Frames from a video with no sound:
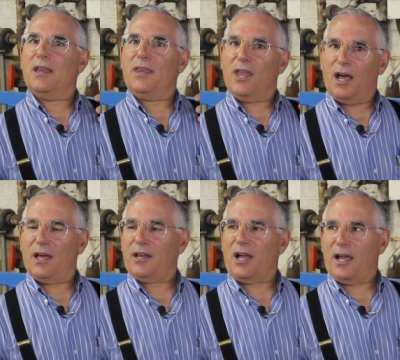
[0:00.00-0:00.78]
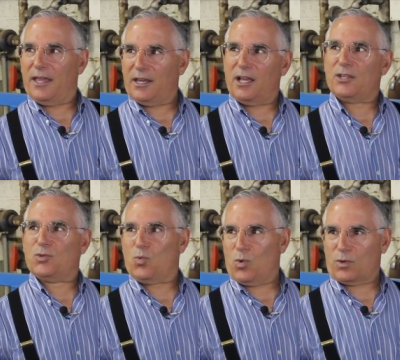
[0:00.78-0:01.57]

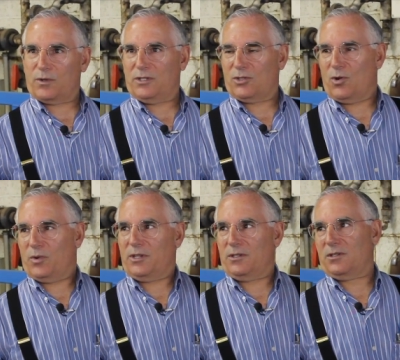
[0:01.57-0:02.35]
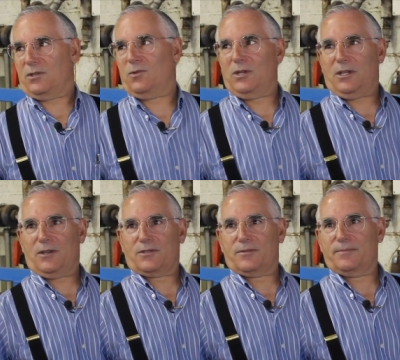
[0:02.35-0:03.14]
non-ionized water is going into the
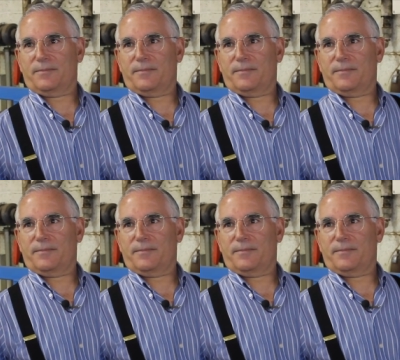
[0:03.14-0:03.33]
greenhouse.